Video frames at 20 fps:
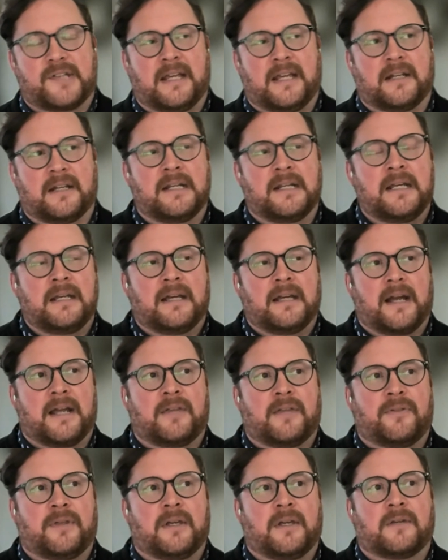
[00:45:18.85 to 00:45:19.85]
And
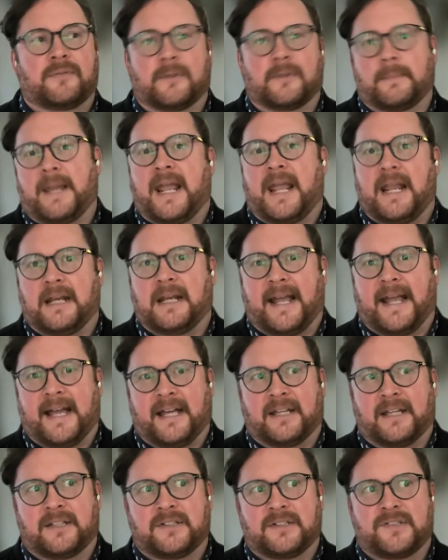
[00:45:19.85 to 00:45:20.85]
I think for paid
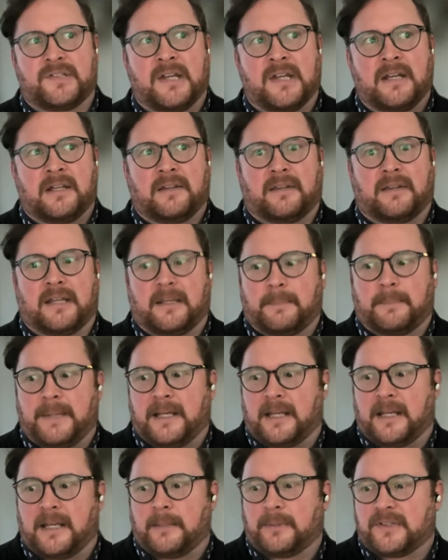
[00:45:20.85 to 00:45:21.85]
ads, like
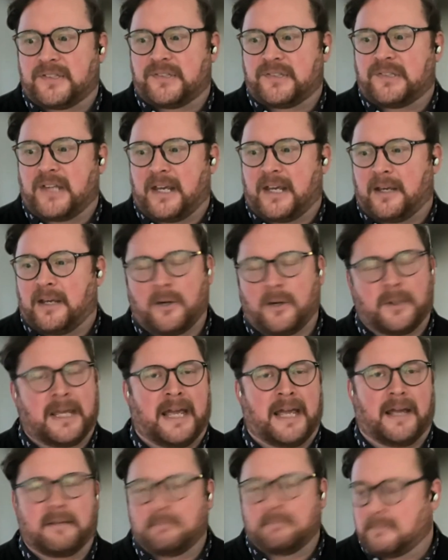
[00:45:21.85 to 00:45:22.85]
being able to say,
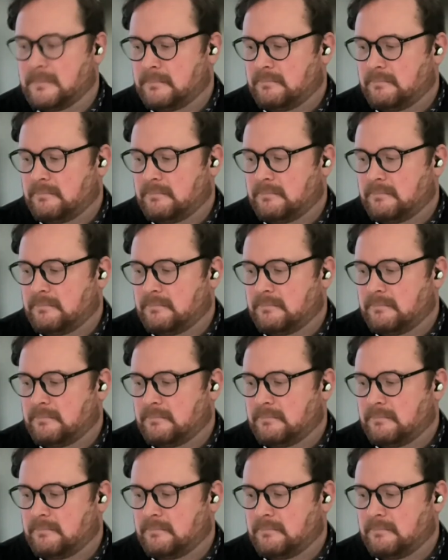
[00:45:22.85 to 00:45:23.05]
okay,